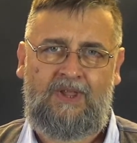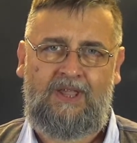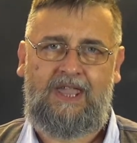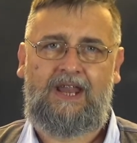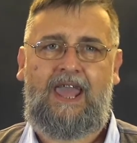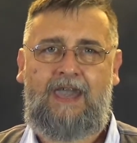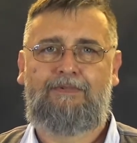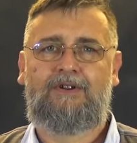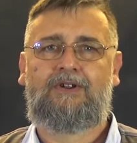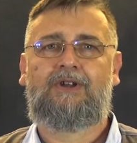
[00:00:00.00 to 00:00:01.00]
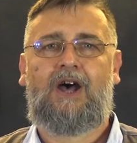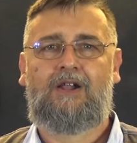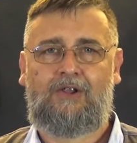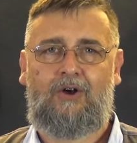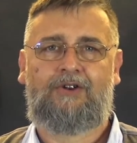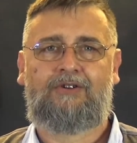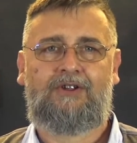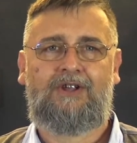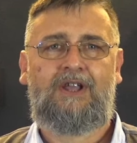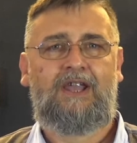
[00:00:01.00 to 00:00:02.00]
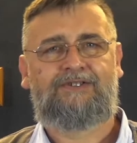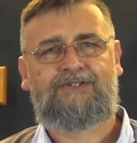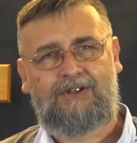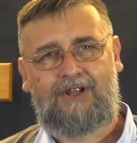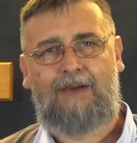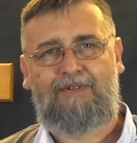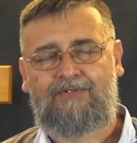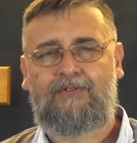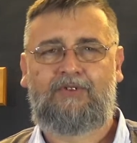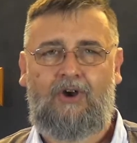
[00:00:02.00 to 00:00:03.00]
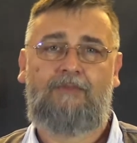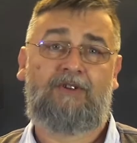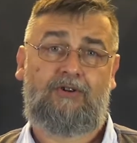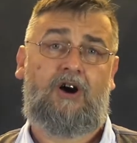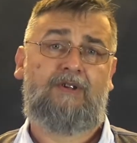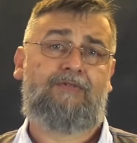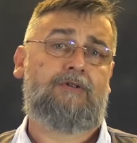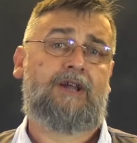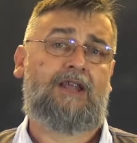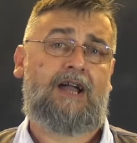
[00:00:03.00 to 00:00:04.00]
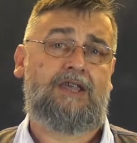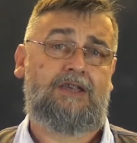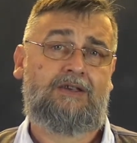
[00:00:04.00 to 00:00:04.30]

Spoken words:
It happened a lot. It still happens from time to time if you're unlucky.